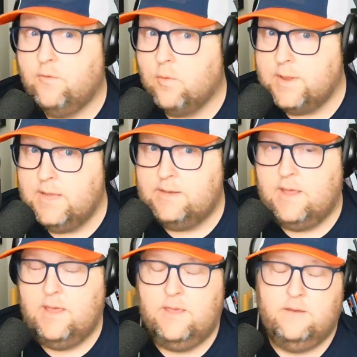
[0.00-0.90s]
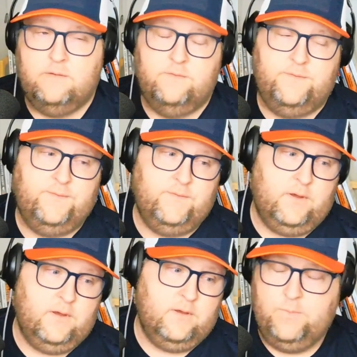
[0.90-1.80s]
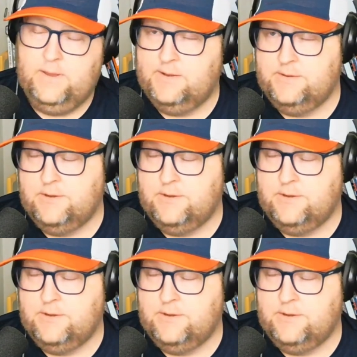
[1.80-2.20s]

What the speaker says: to 40 a day of being